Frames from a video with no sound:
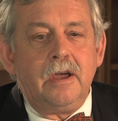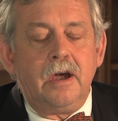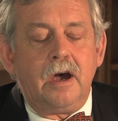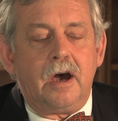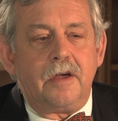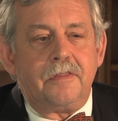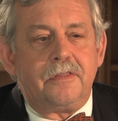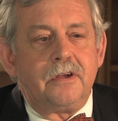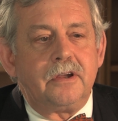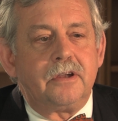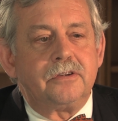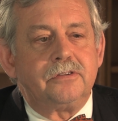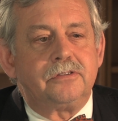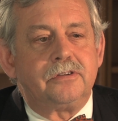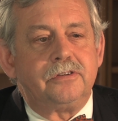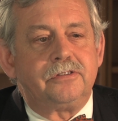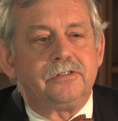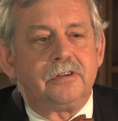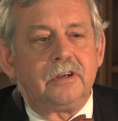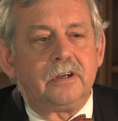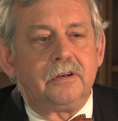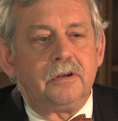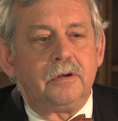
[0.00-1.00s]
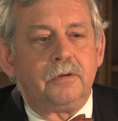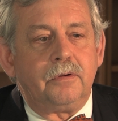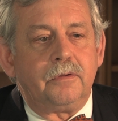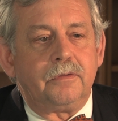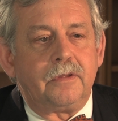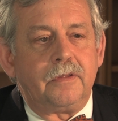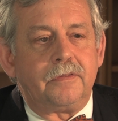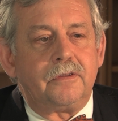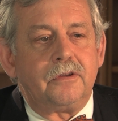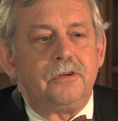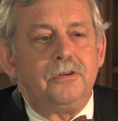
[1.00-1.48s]
I think, is a signal
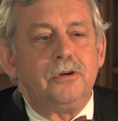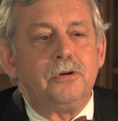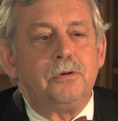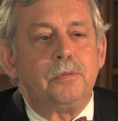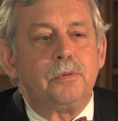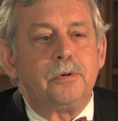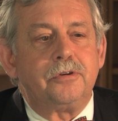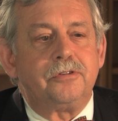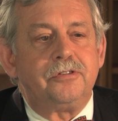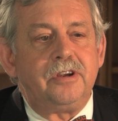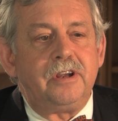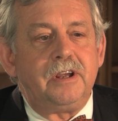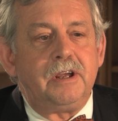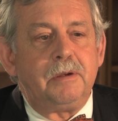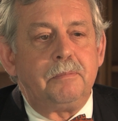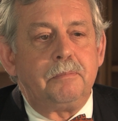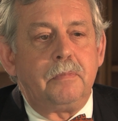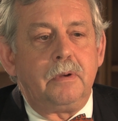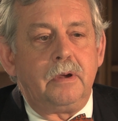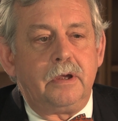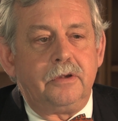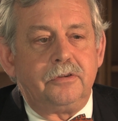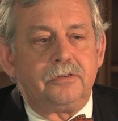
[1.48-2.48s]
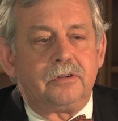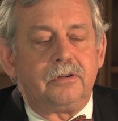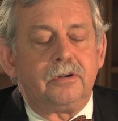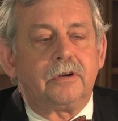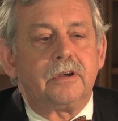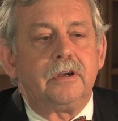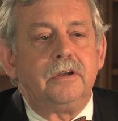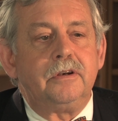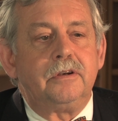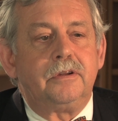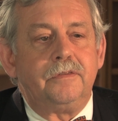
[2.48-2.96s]
that the new regime is
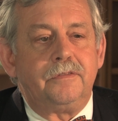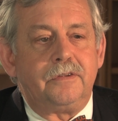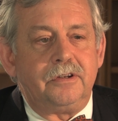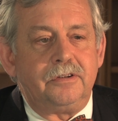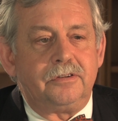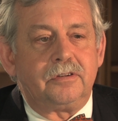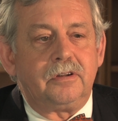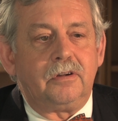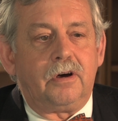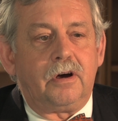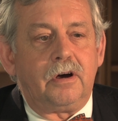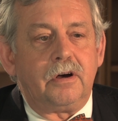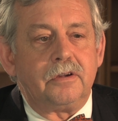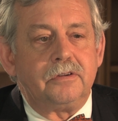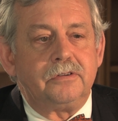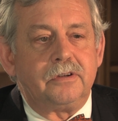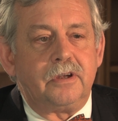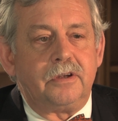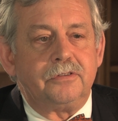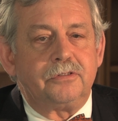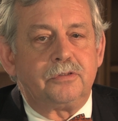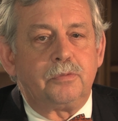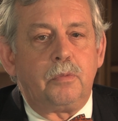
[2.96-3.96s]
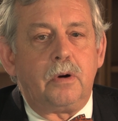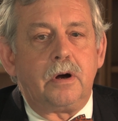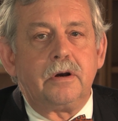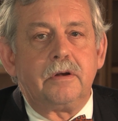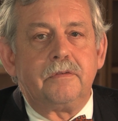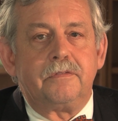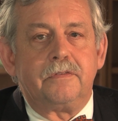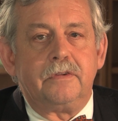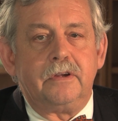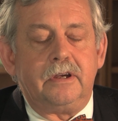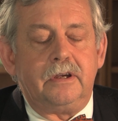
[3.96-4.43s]
looking to these laws as one
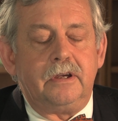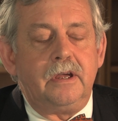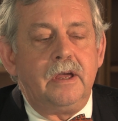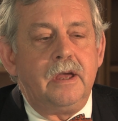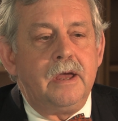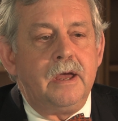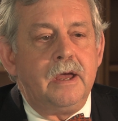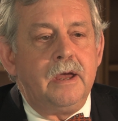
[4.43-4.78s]
of the